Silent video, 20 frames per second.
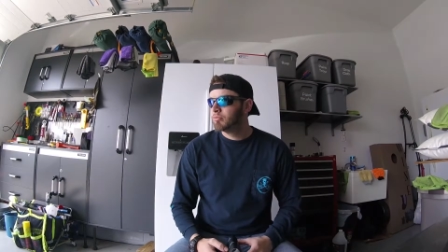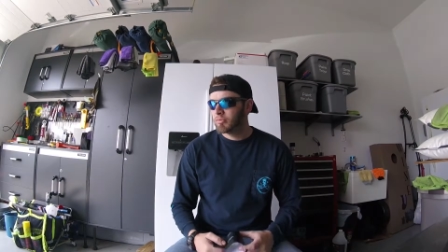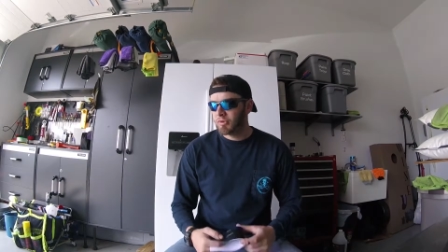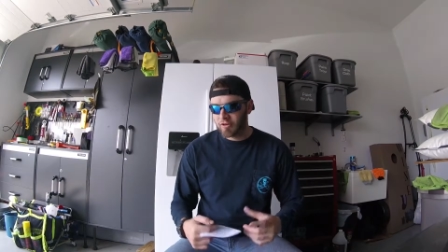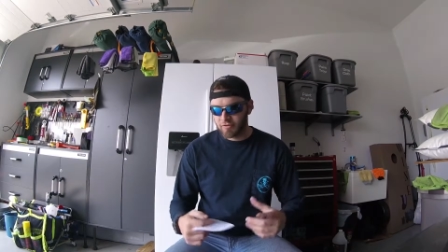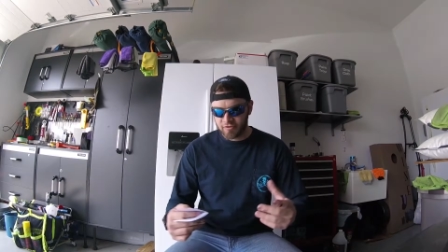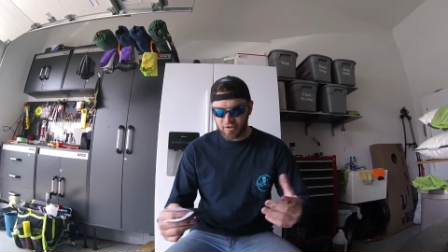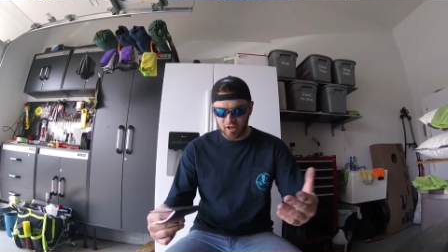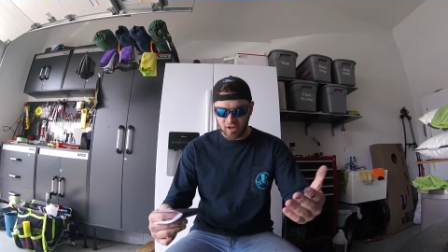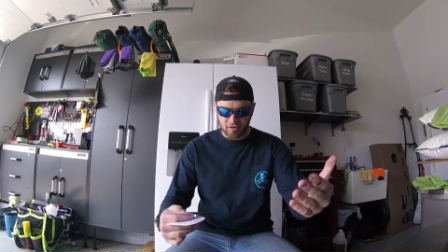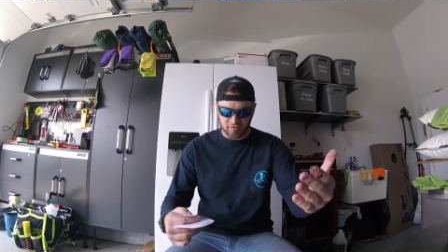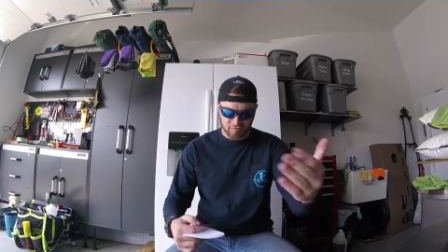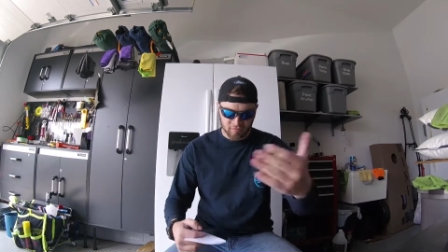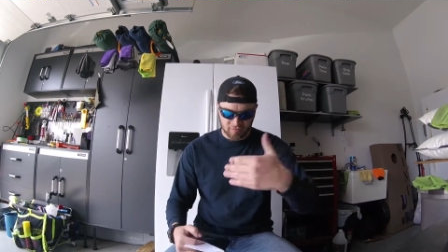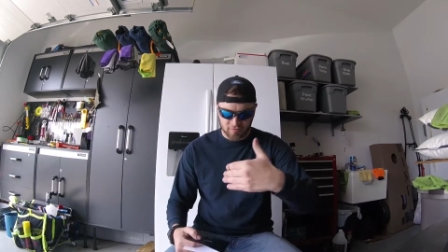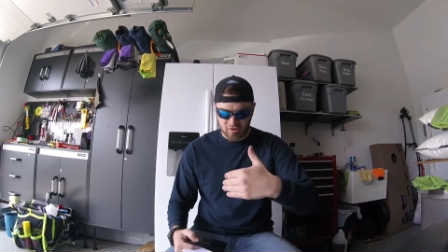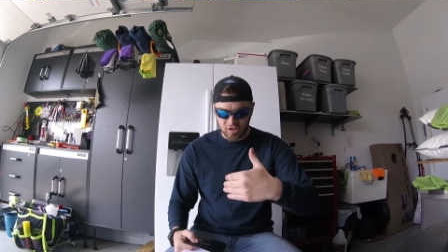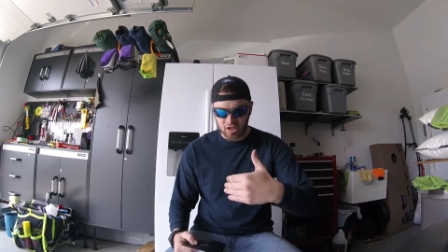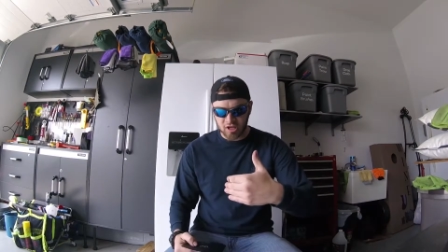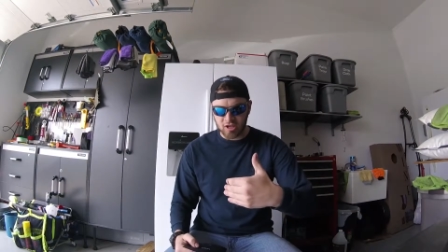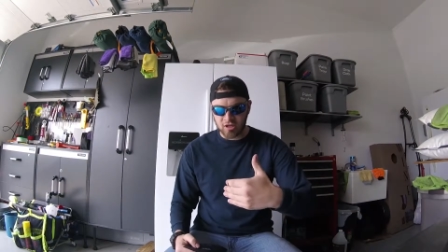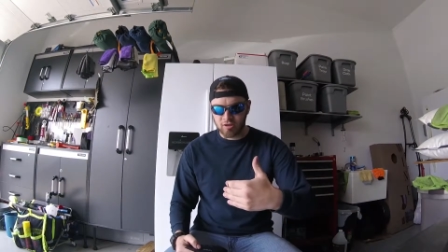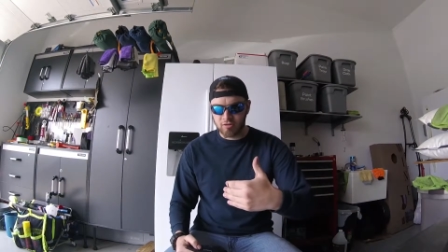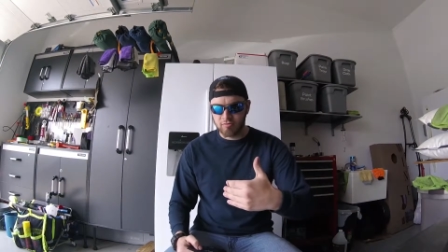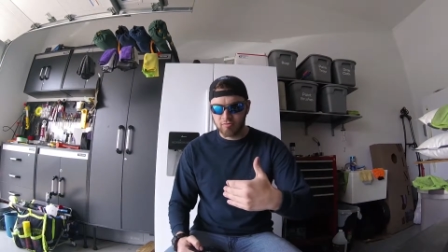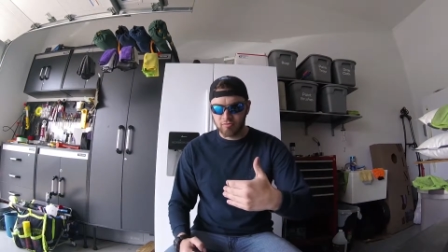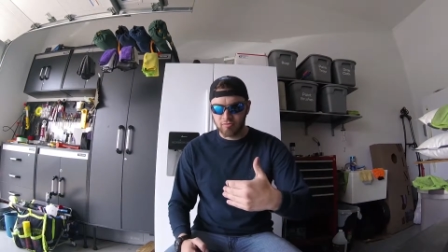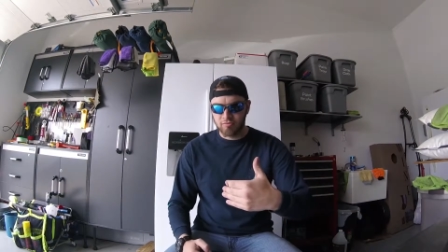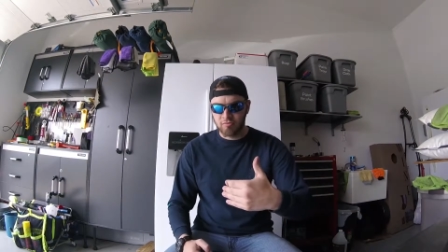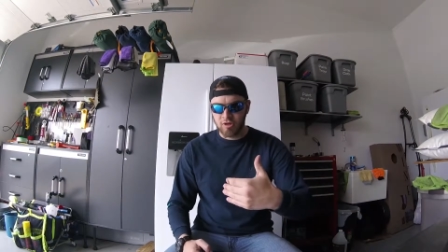If they say
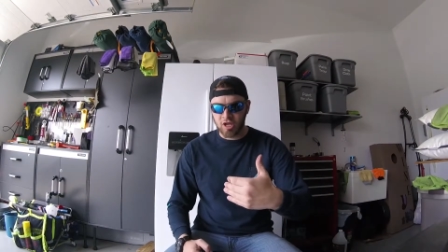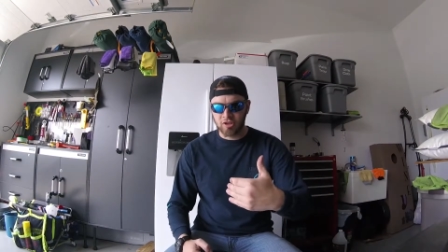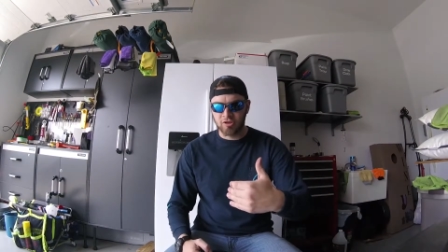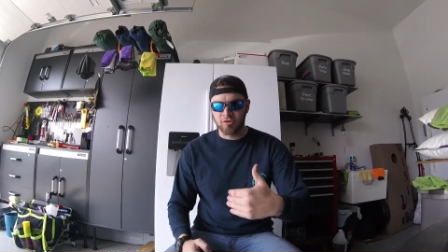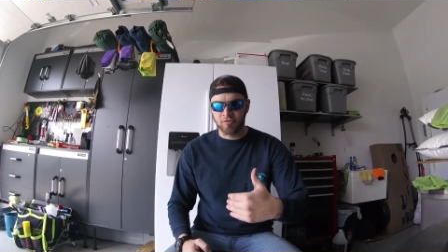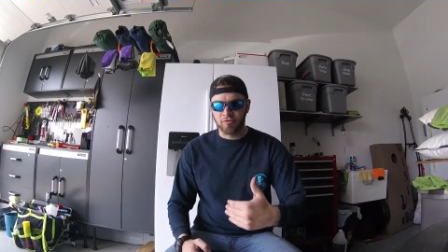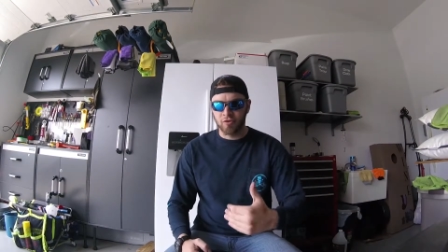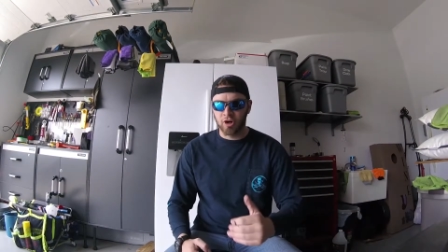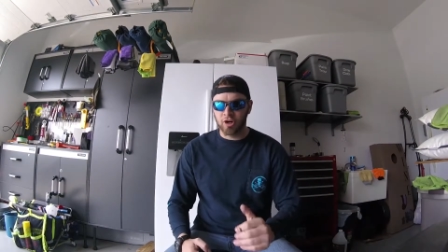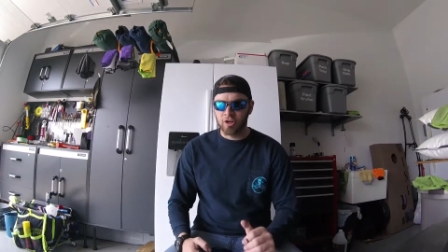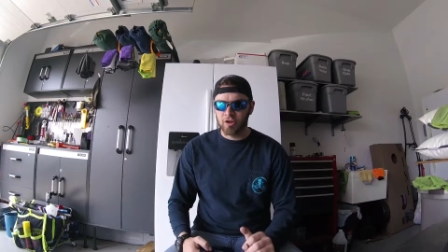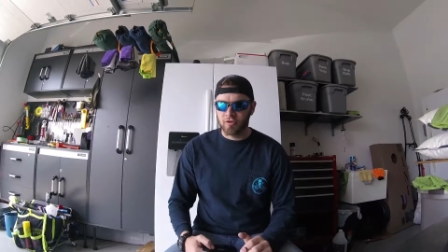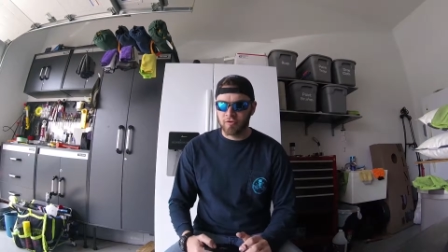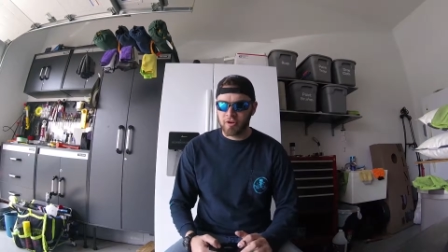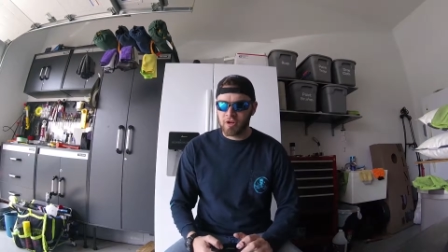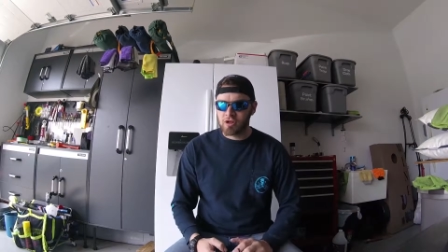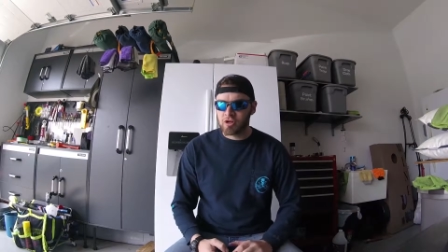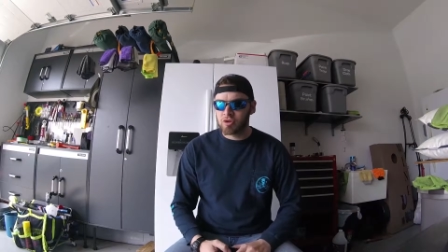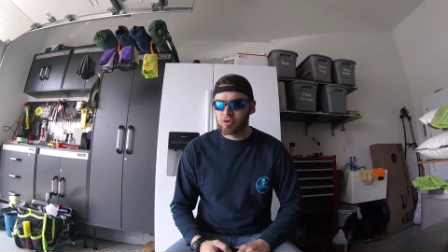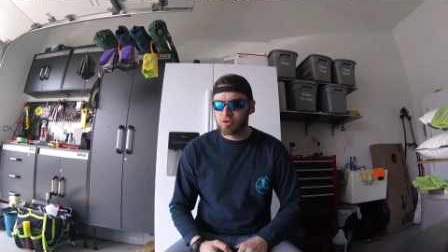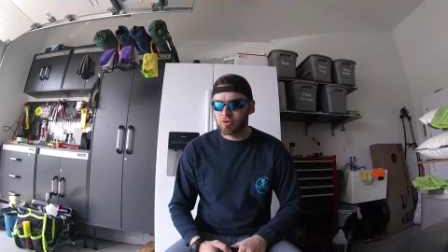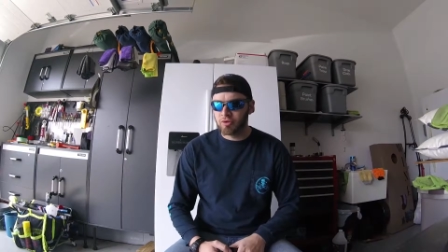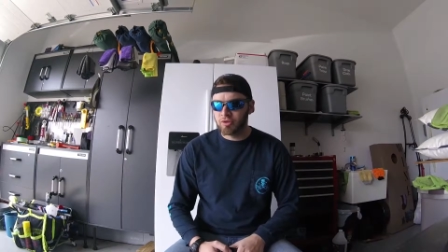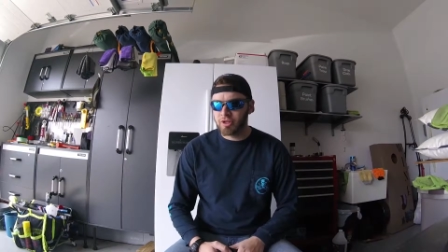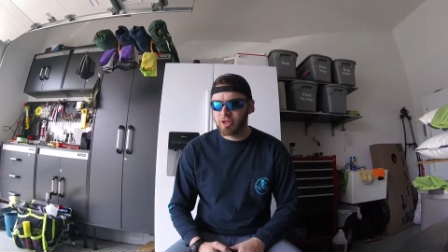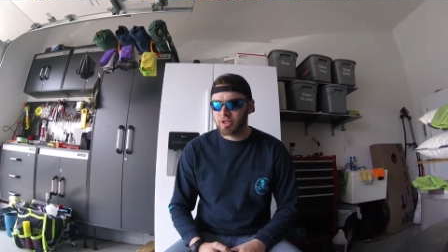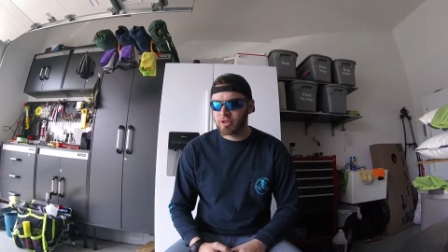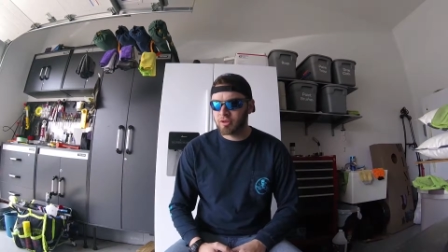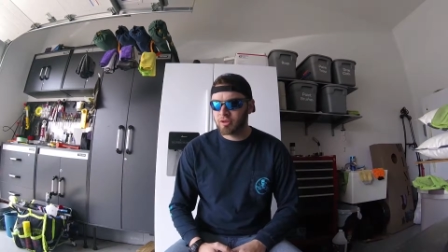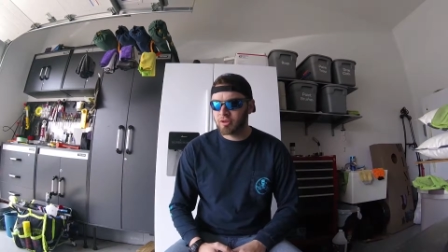hit the front of your vehicle,
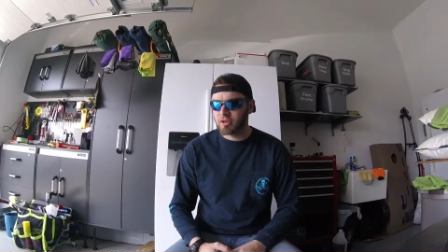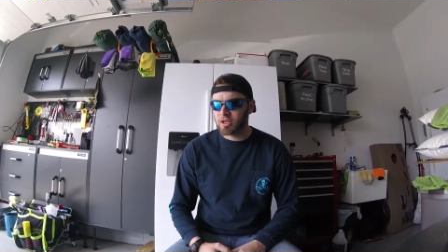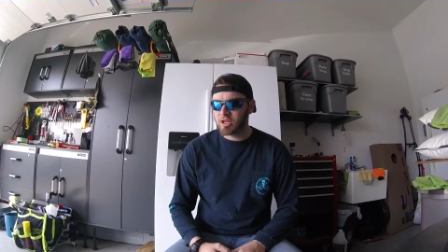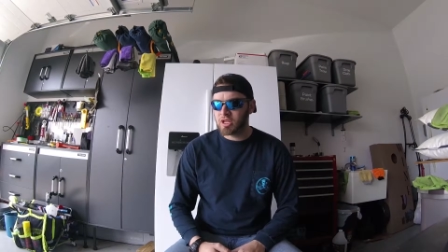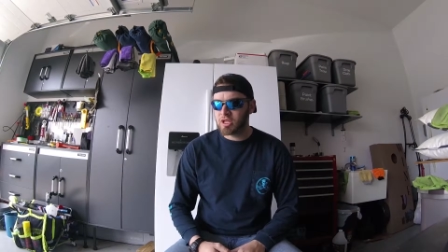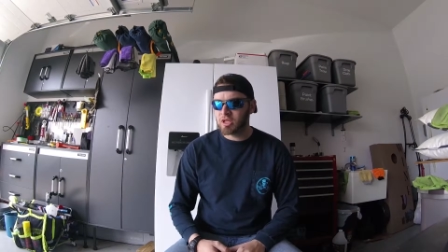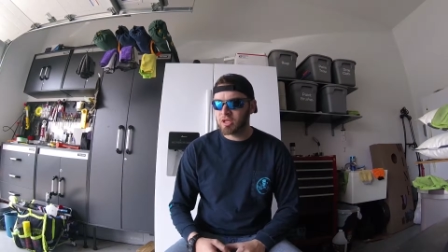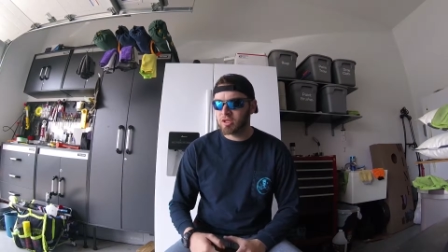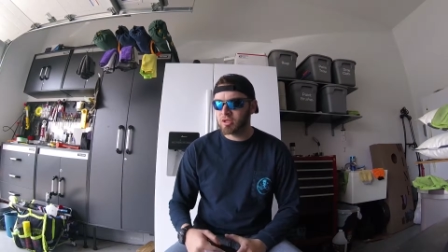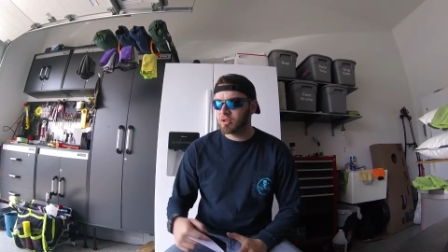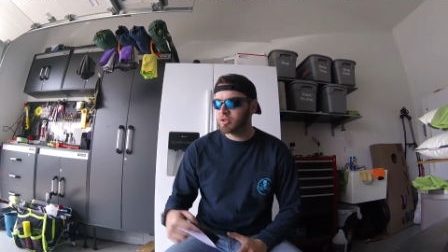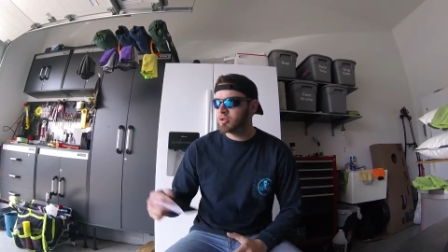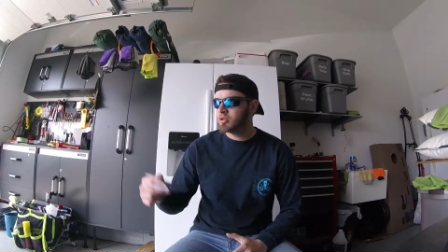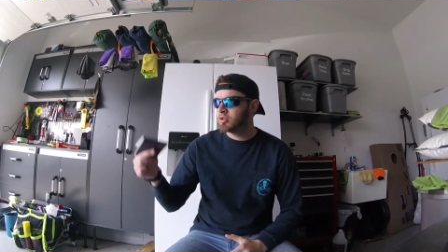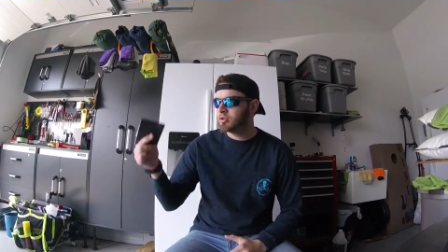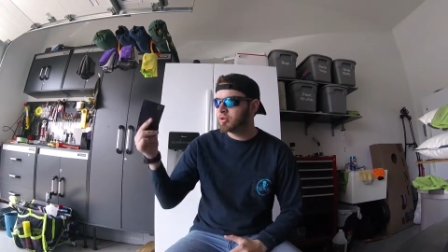then the